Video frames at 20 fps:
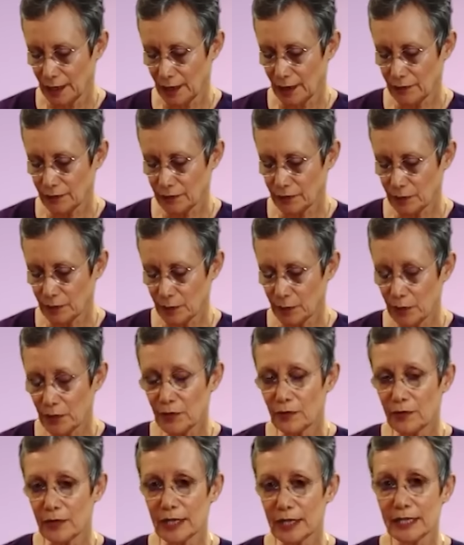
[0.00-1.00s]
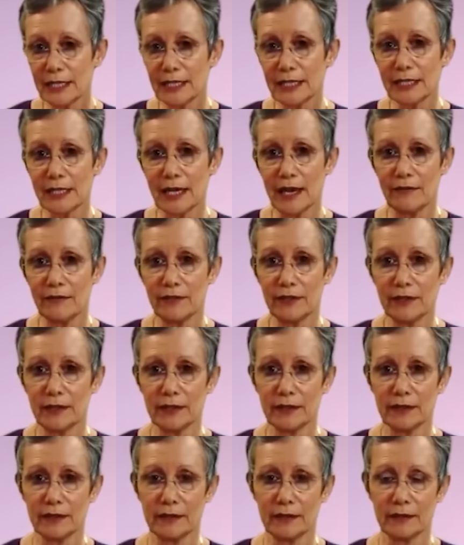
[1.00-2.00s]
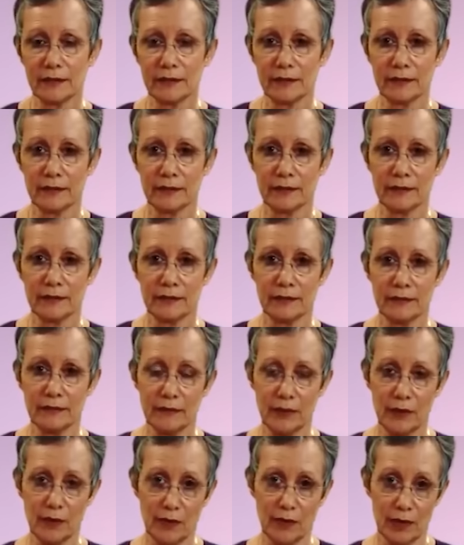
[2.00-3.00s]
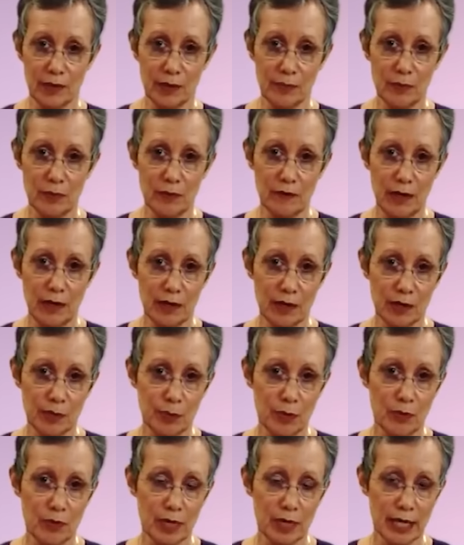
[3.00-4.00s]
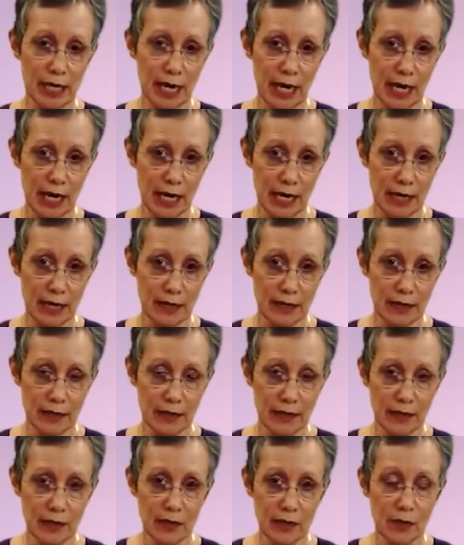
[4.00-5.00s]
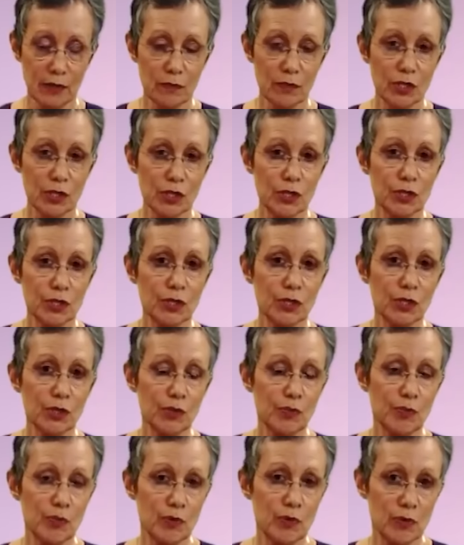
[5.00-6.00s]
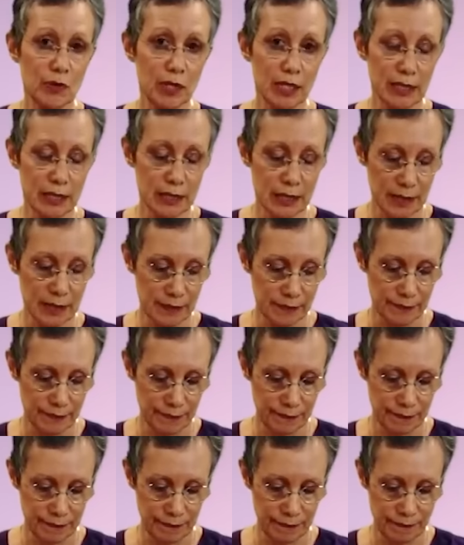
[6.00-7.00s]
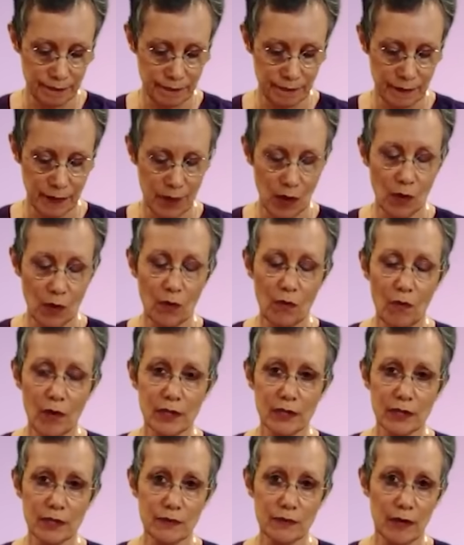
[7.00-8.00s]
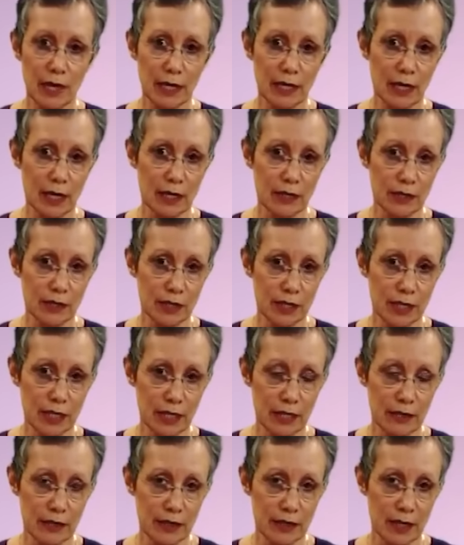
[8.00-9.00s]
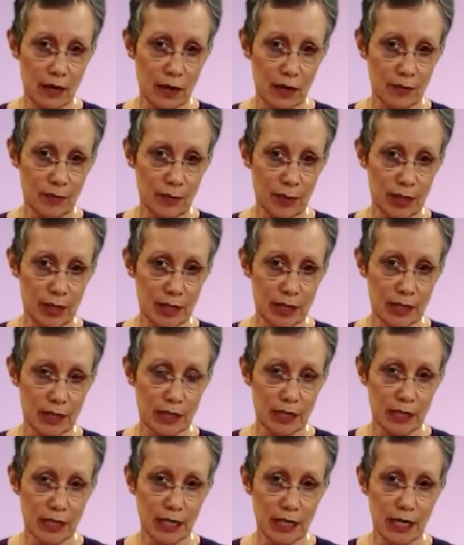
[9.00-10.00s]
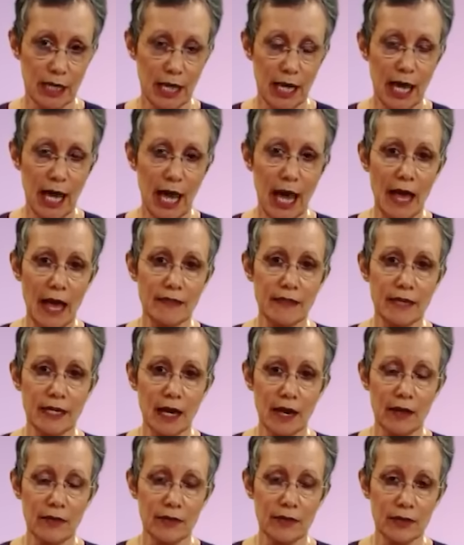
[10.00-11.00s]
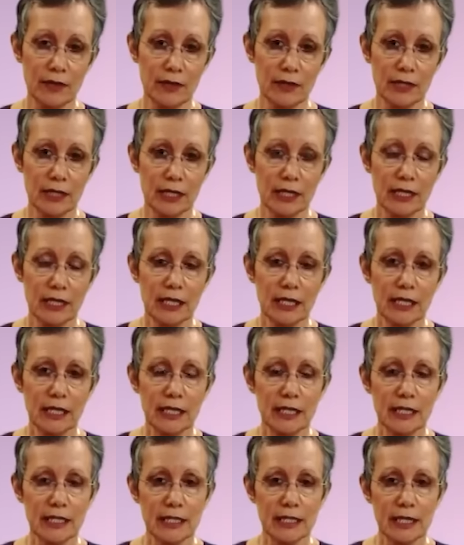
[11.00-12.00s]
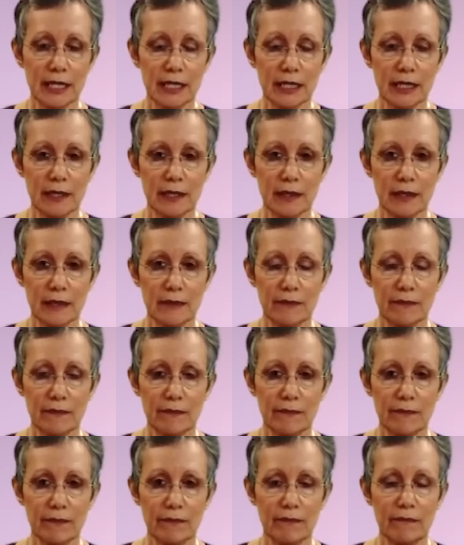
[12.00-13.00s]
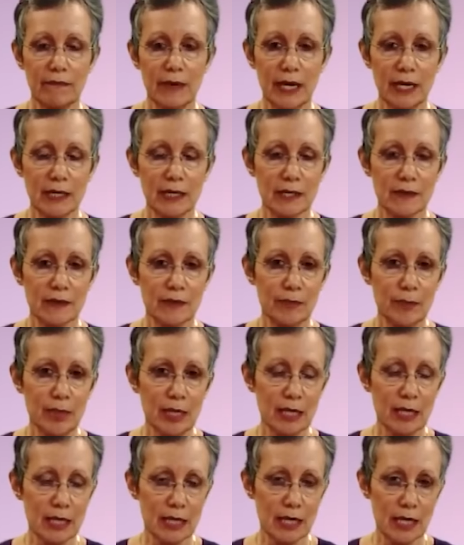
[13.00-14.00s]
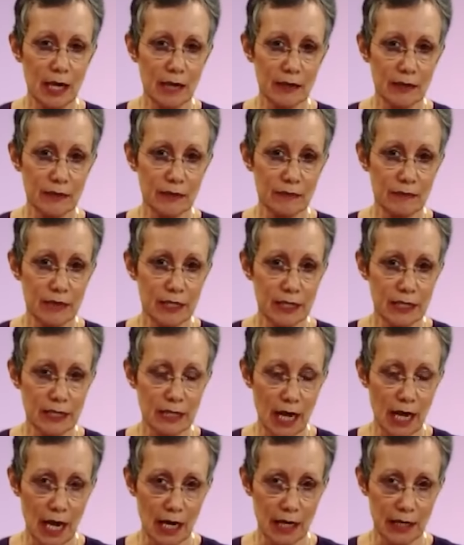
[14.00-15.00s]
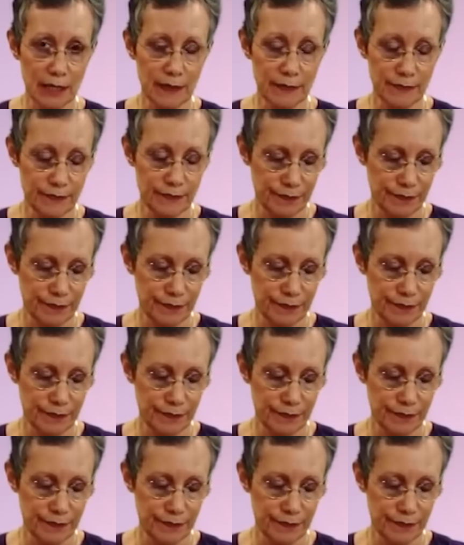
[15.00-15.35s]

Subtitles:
And from point 7, we're going to move on to point 8, which is 2 points. One is right underneath the armpit, and the other is at the base of the pinky on the wrist side.